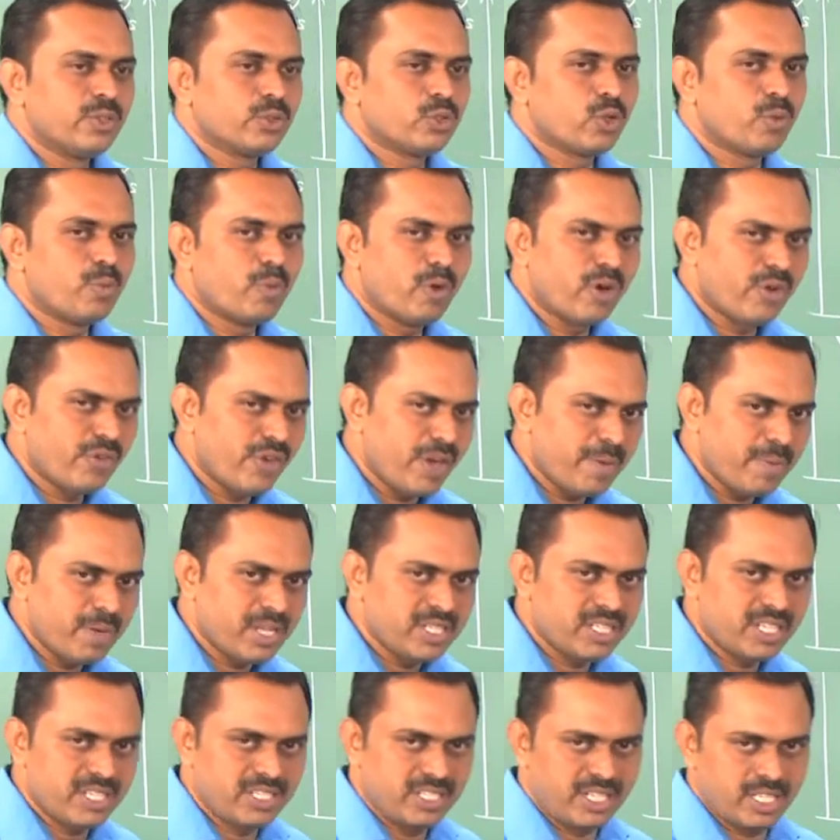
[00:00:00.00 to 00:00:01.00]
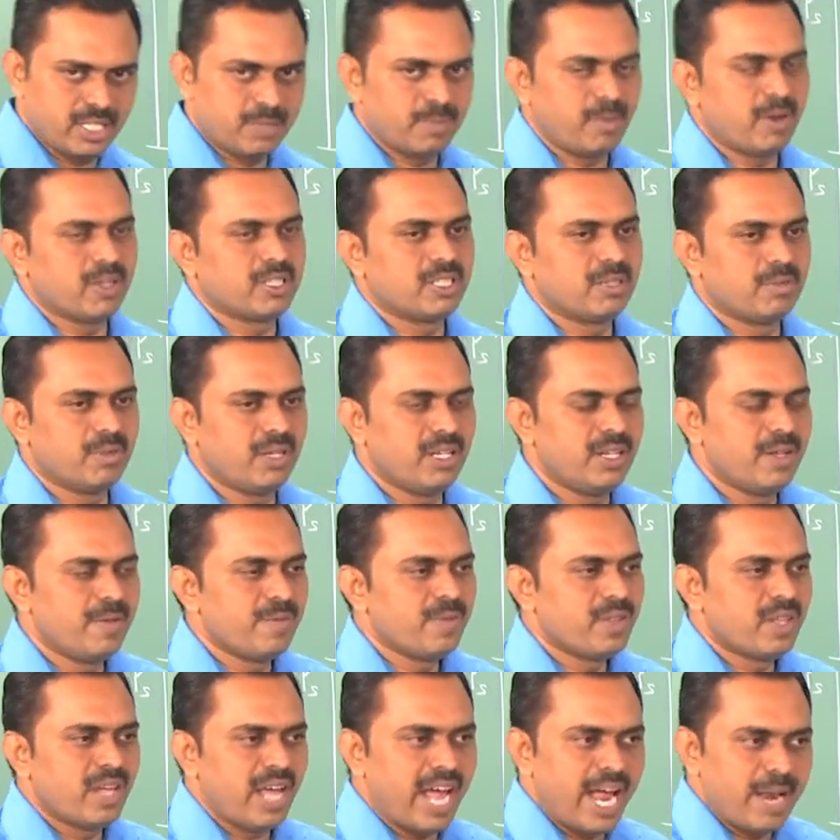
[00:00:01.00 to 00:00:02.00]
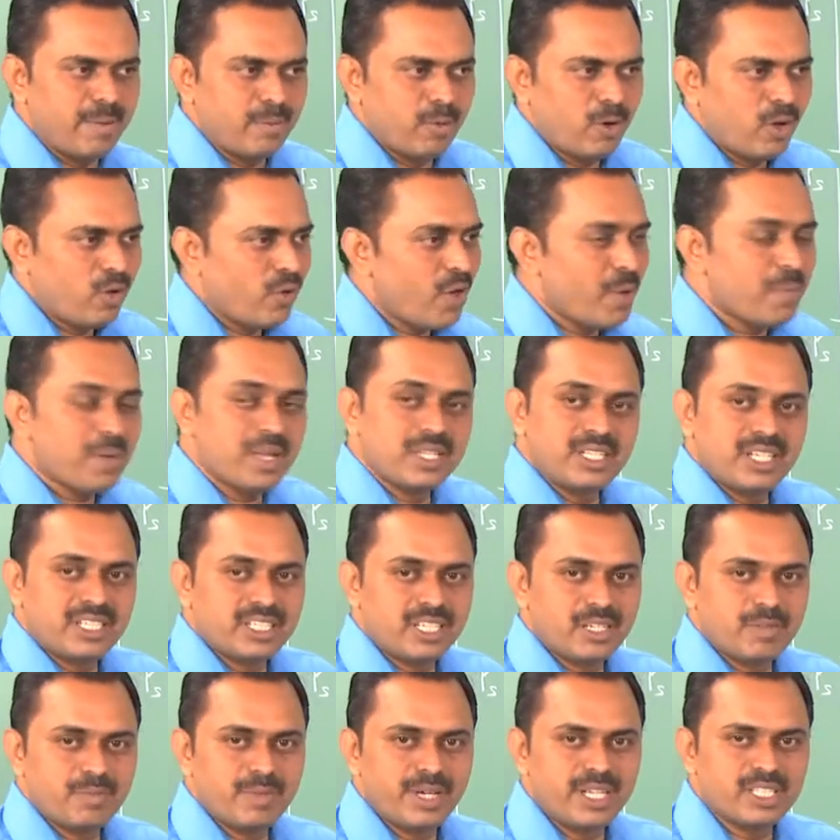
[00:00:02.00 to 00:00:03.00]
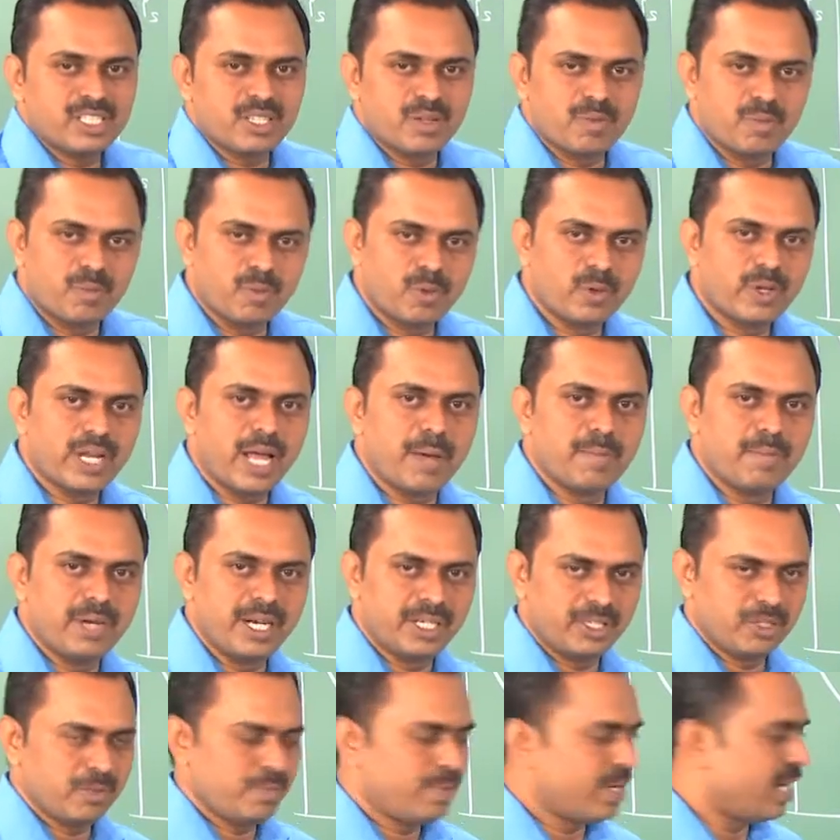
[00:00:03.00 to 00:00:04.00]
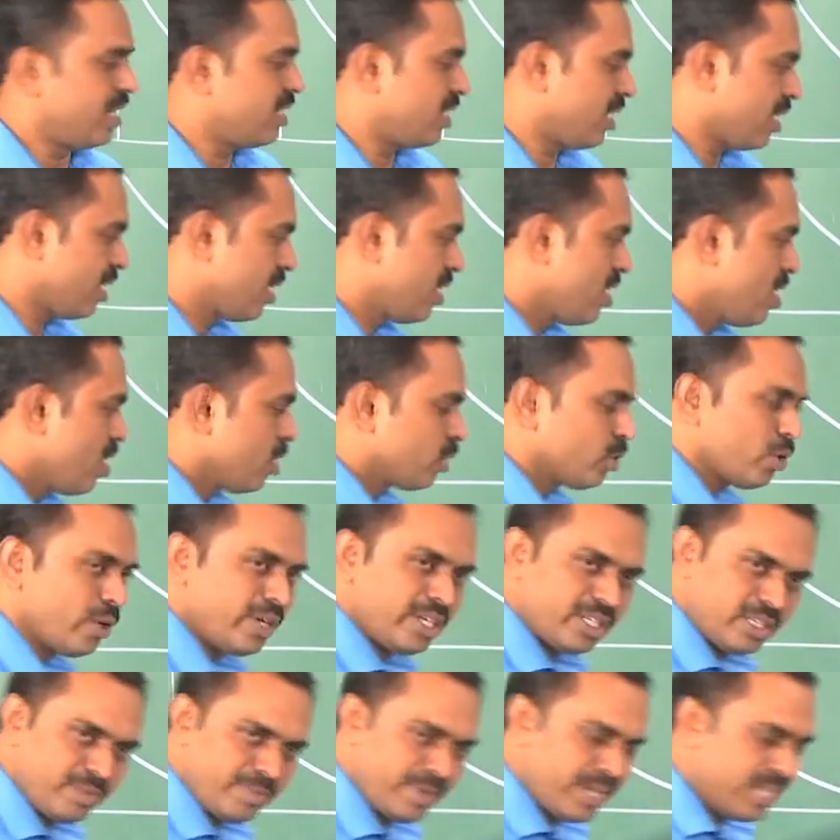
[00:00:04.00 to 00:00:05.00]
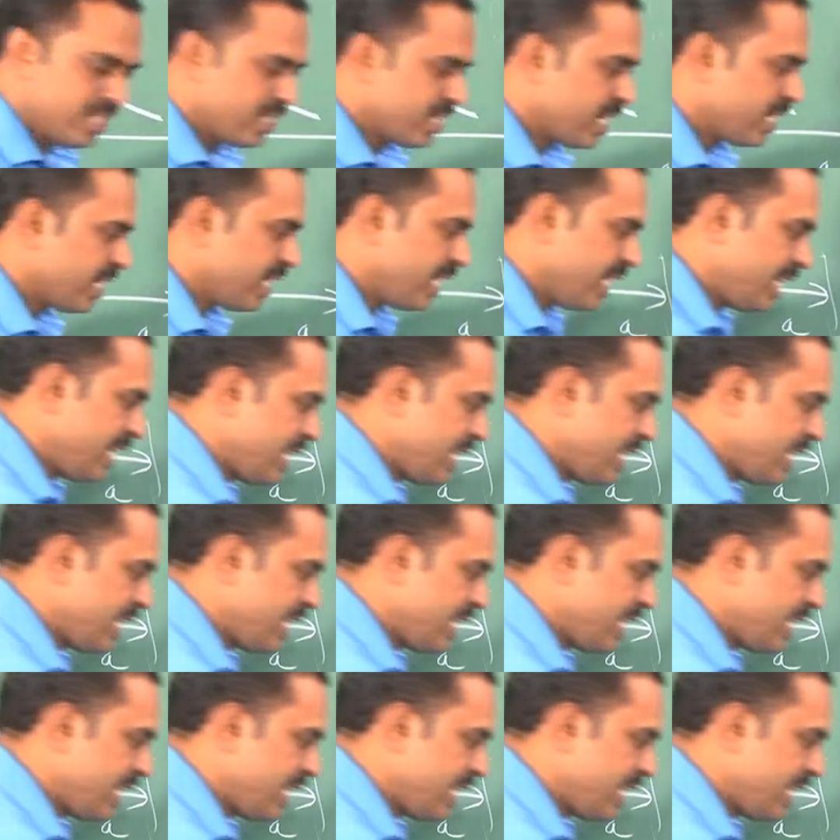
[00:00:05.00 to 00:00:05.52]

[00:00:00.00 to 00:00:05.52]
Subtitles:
So, more vaporization is possible, and more vaporization means more ablative pressure. So, it means that